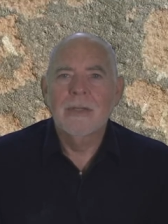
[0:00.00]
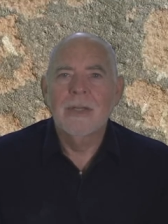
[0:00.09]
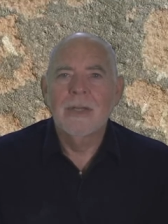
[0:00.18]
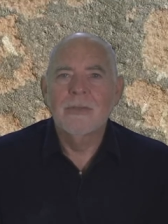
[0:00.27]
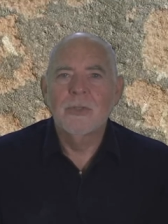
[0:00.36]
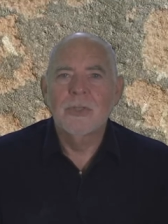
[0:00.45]

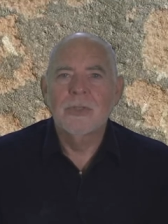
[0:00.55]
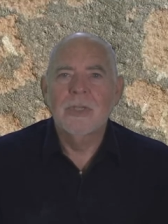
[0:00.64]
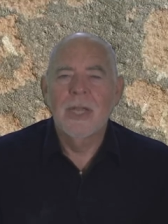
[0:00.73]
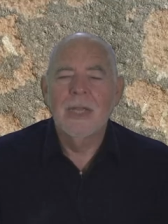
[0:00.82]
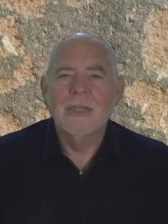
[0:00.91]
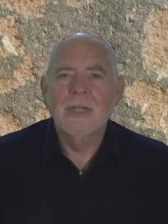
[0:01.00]
That's just a
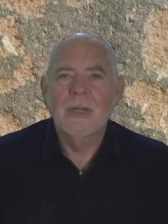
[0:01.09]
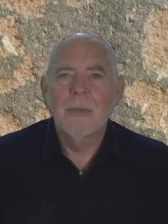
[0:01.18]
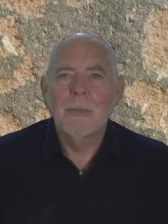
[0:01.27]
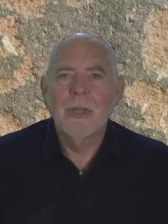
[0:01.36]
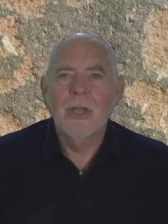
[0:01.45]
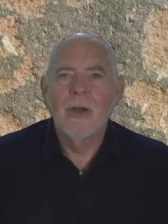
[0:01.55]
guess. I
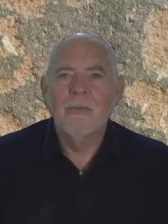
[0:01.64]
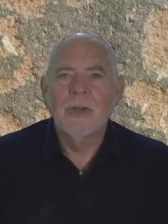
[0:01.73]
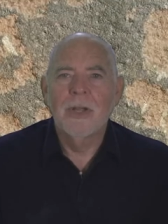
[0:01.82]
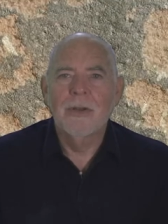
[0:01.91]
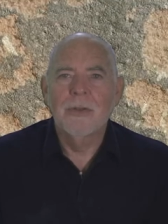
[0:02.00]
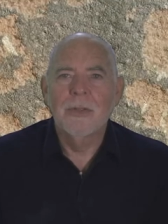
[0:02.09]
may be off a
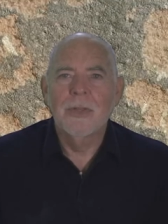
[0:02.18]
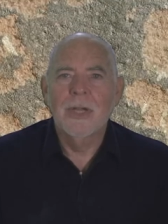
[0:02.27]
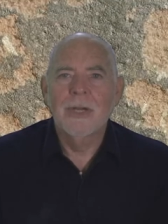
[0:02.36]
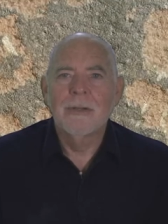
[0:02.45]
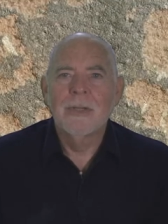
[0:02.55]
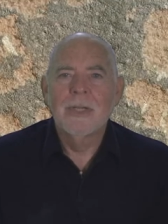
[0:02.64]
day or two there.